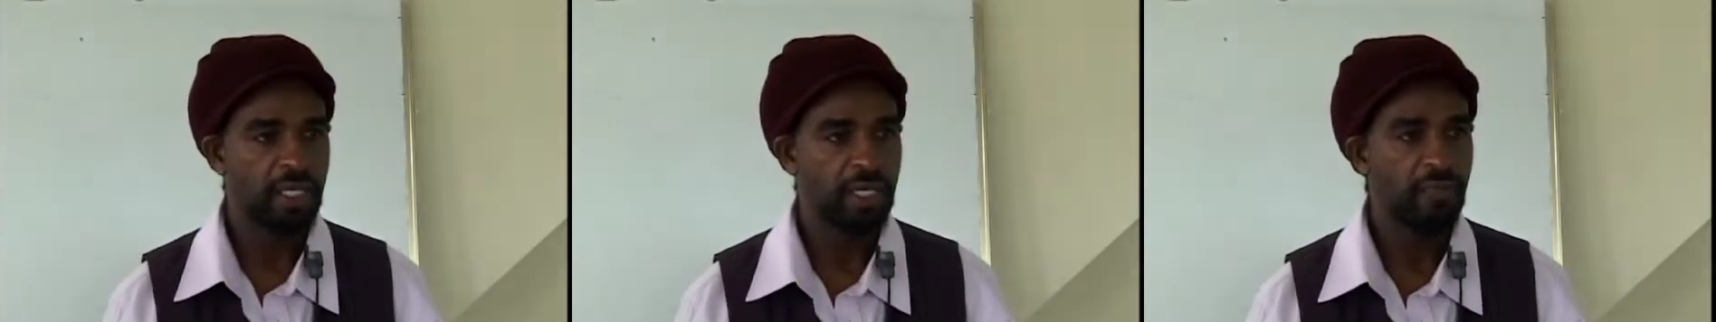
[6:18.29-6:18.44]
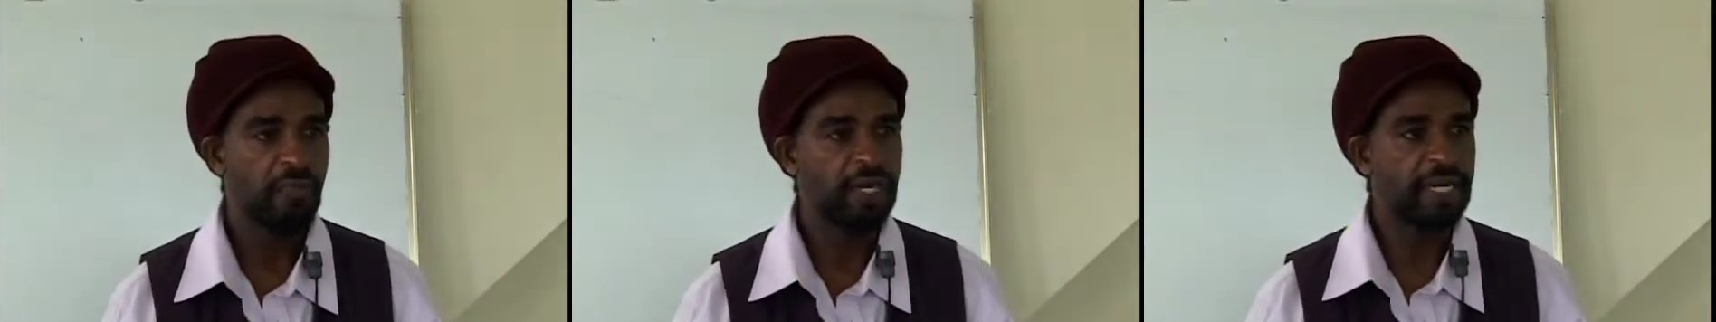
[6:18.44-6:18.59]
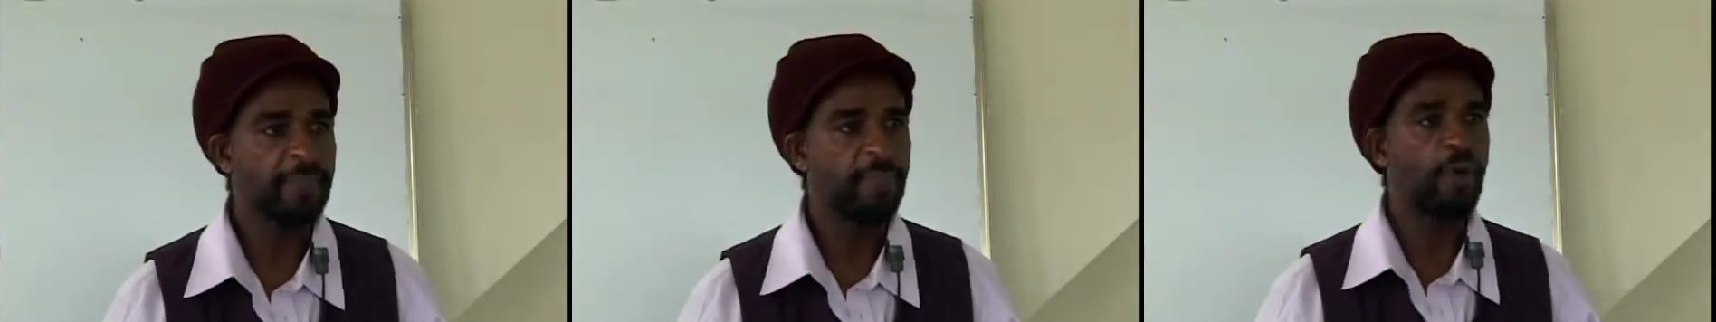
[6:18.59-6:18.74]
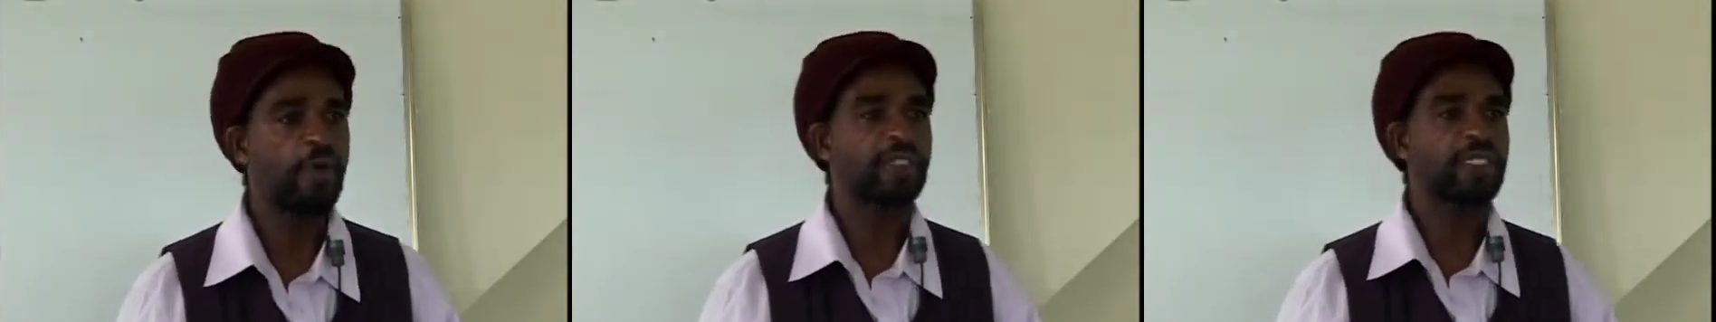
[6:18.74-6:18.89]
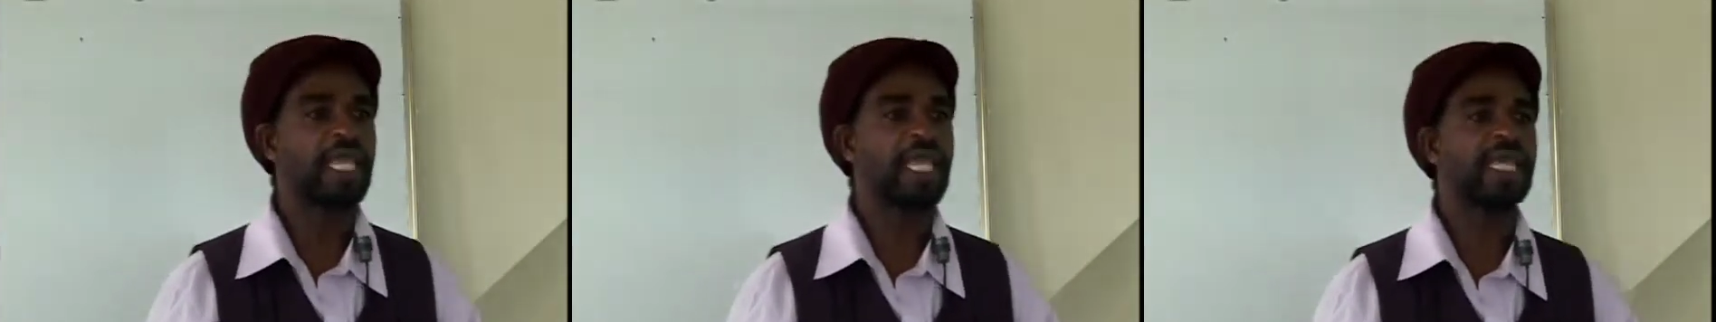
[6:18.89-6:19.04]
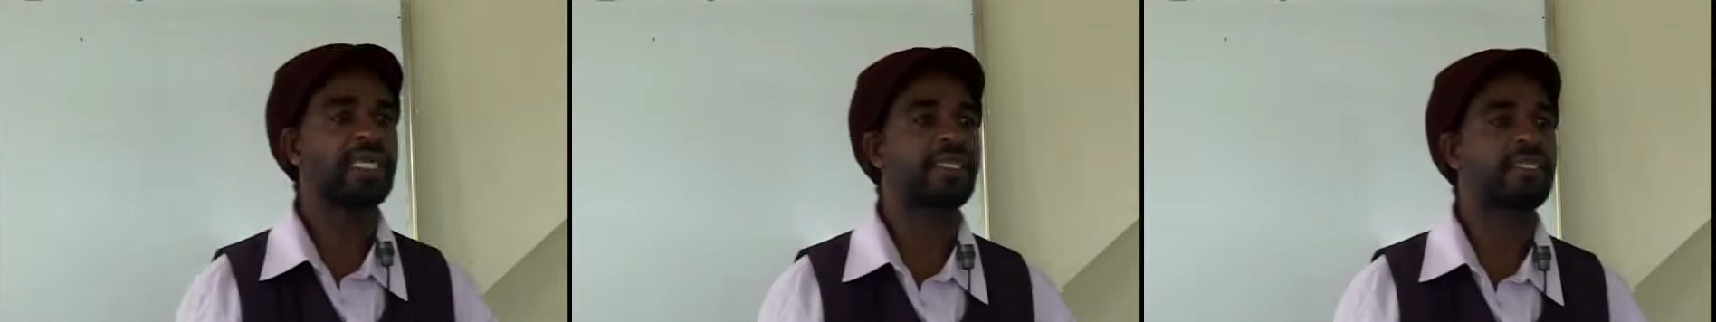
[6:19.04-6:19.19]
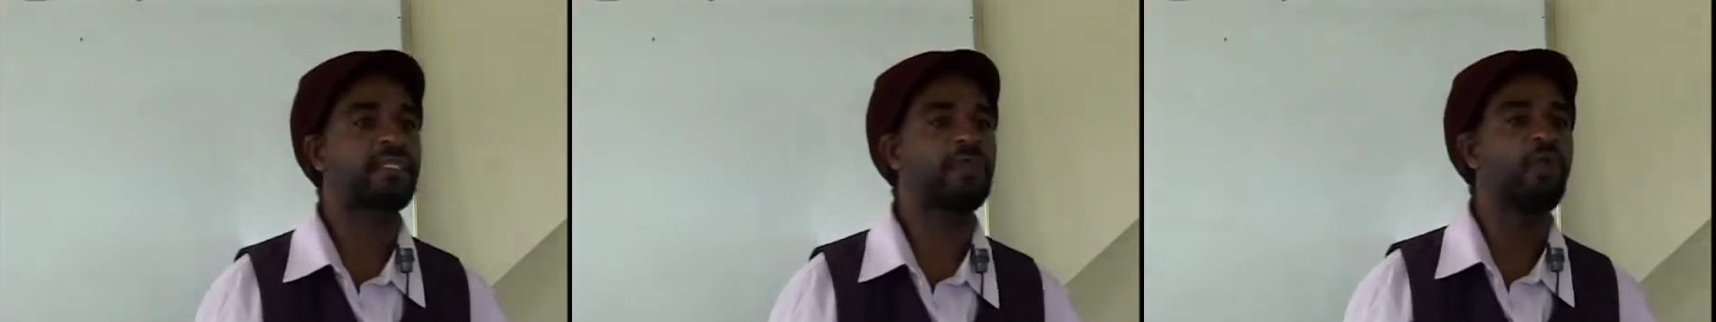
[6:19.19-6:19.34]
what about
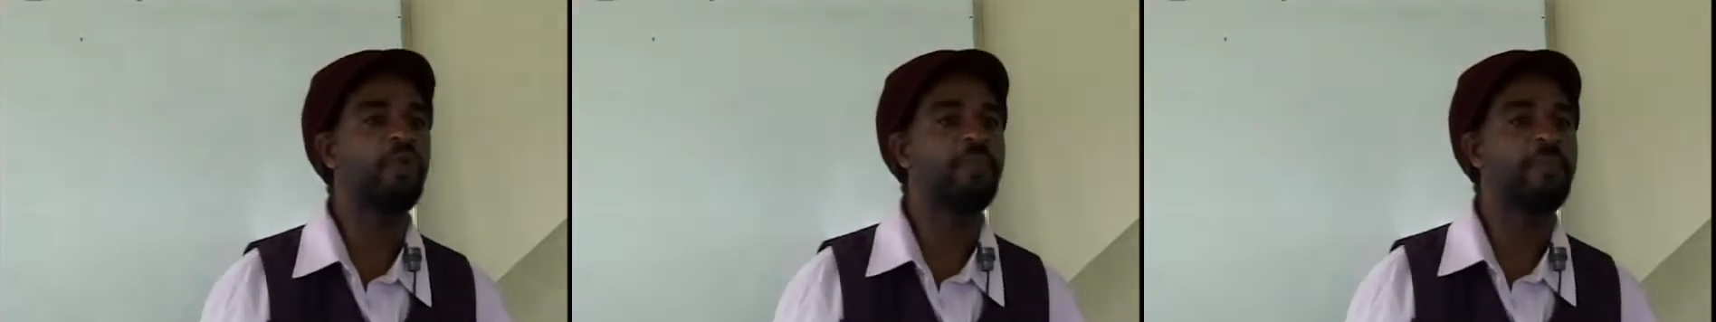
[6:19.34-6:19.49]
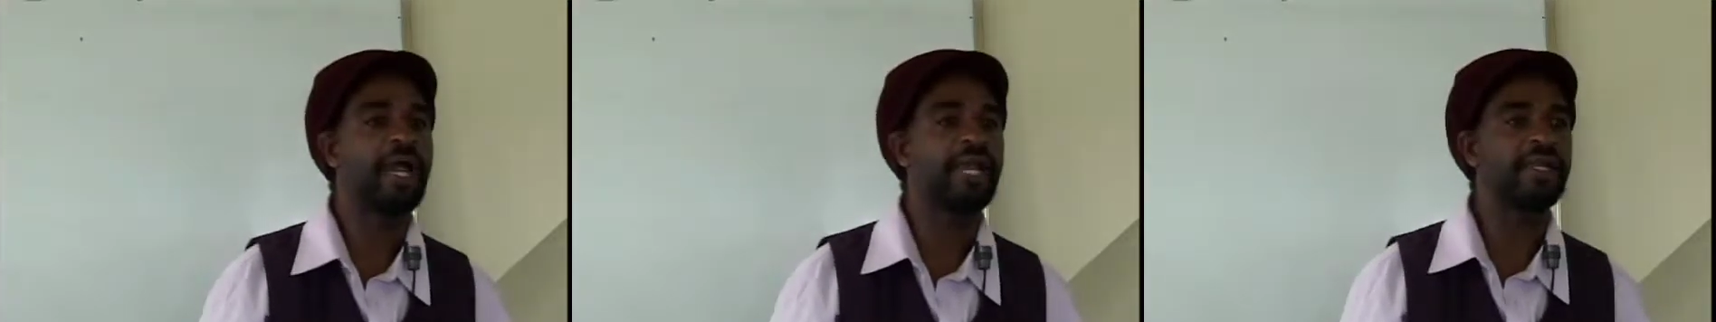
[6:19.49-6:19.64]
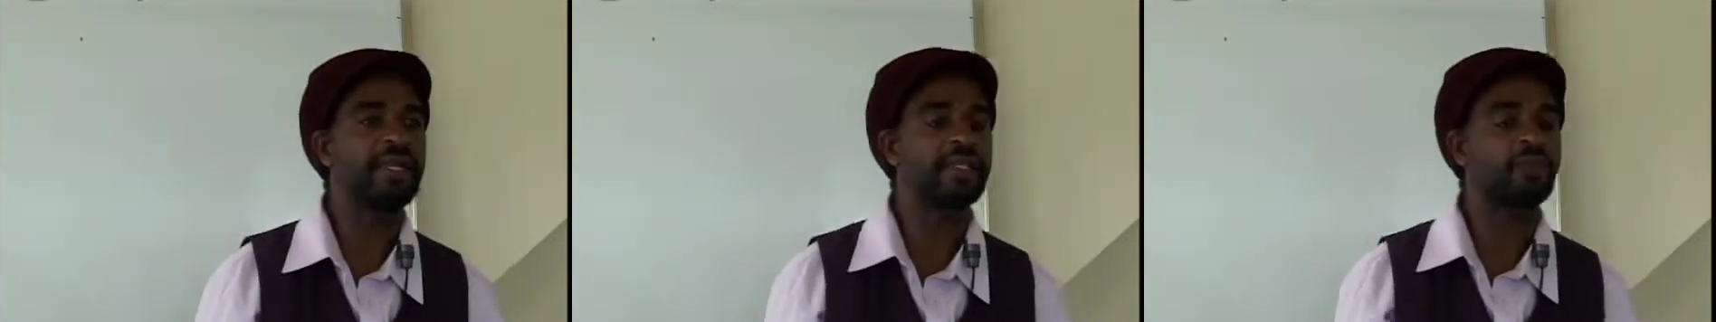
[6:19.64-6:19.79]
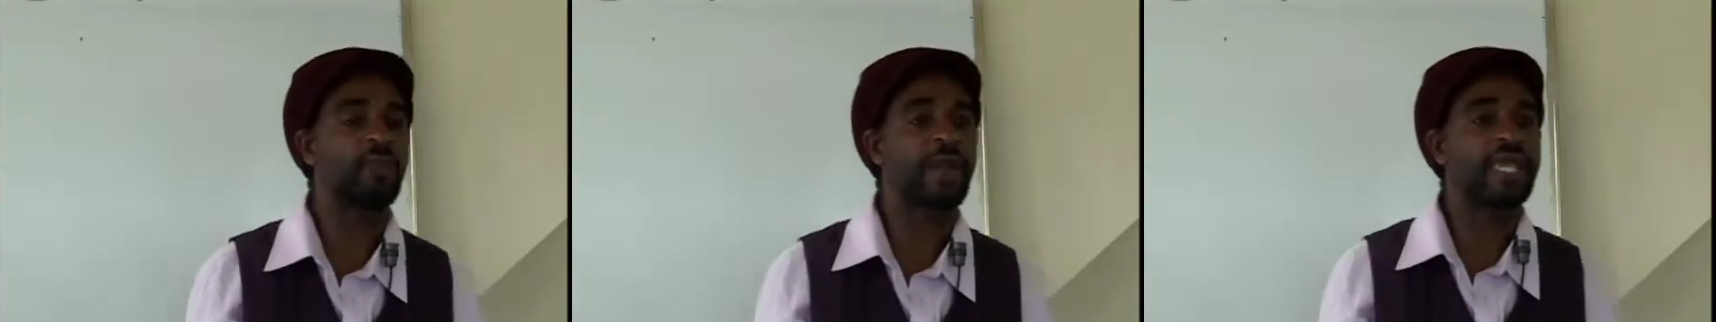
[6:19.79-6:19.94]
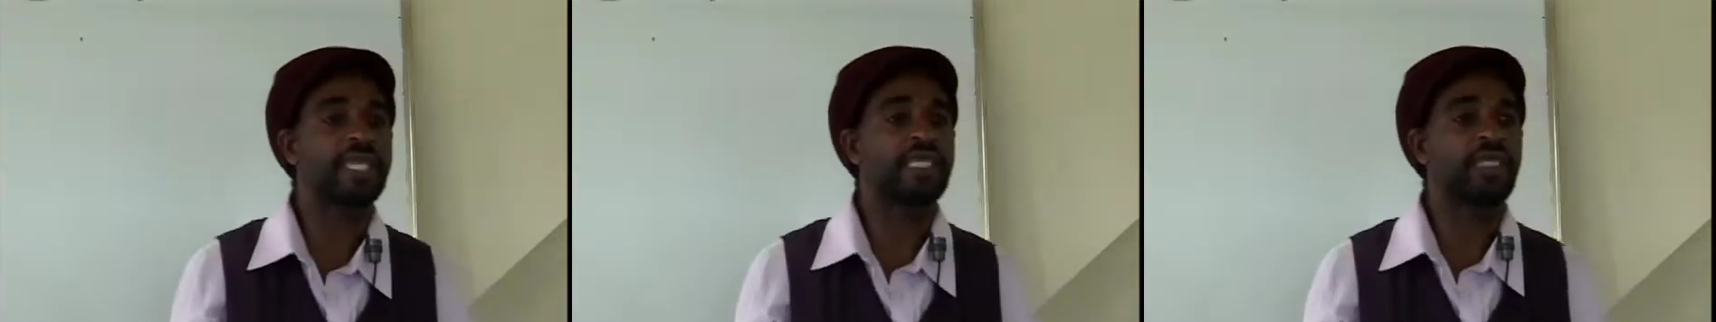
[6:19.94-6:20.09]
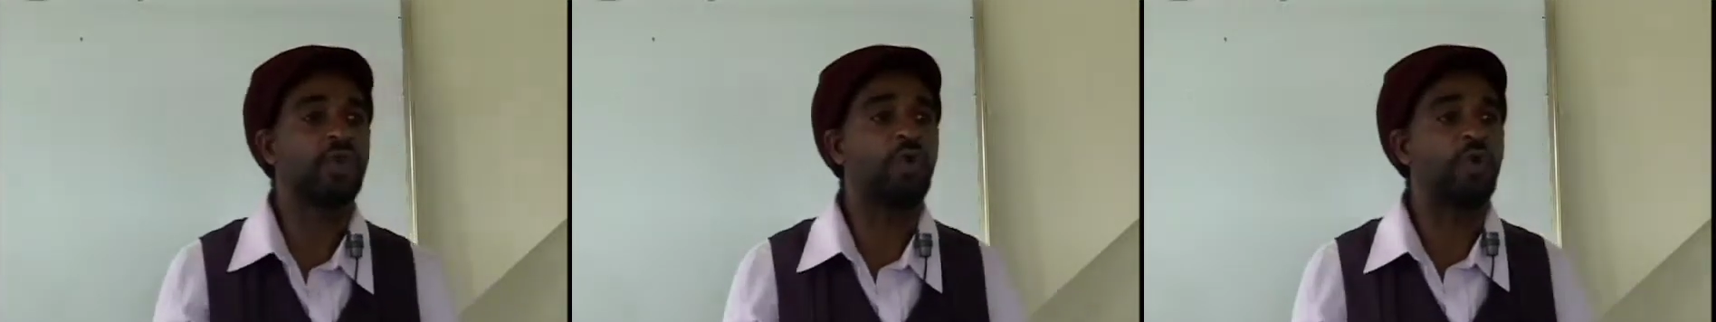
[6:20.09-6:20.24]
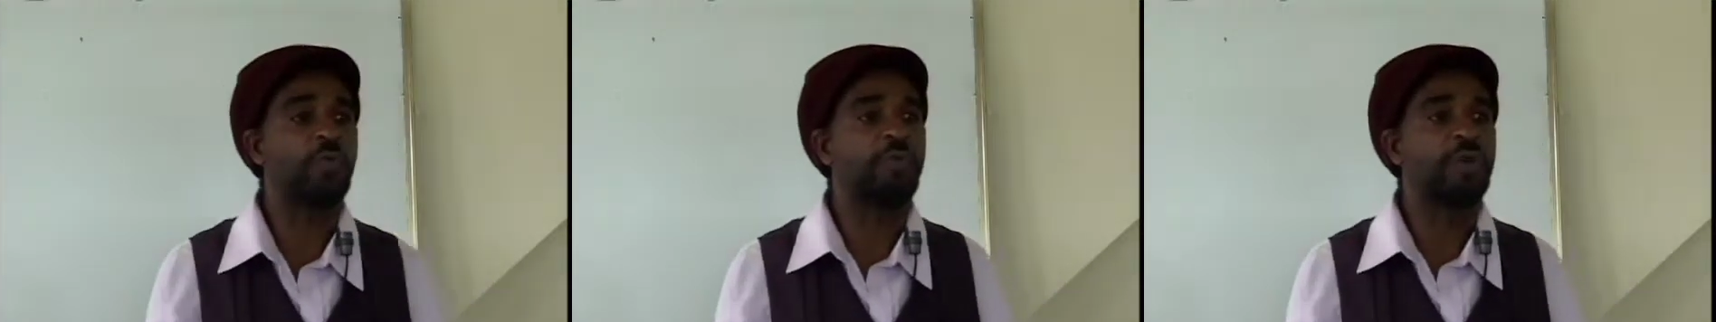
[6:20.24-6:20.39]
x cubed minus y
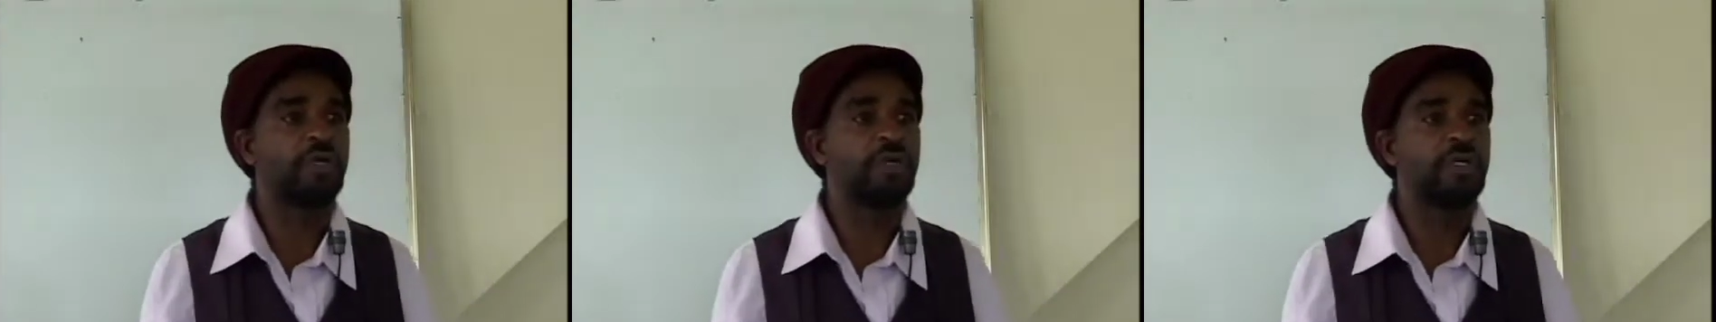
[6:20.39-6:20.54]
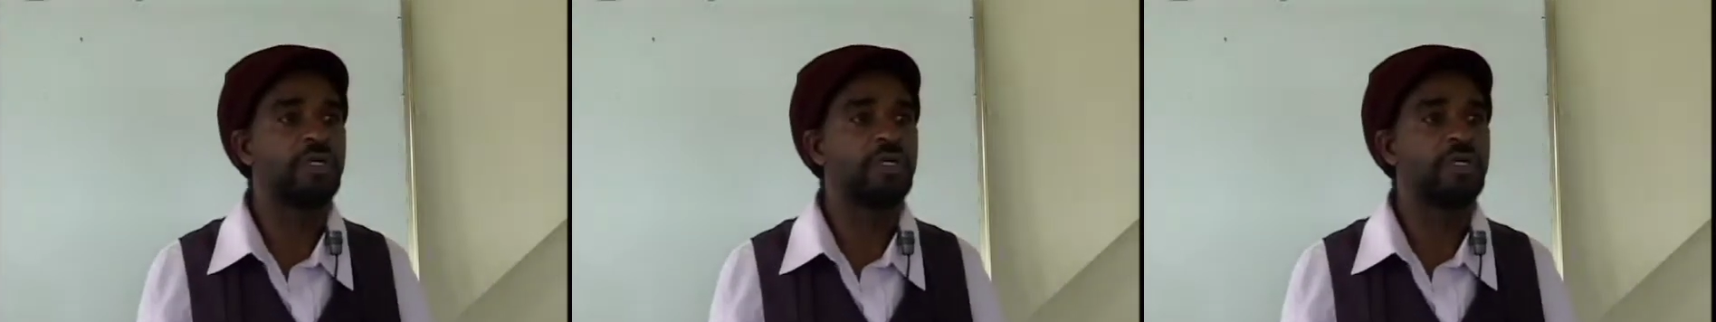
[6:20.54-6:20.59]
cubed?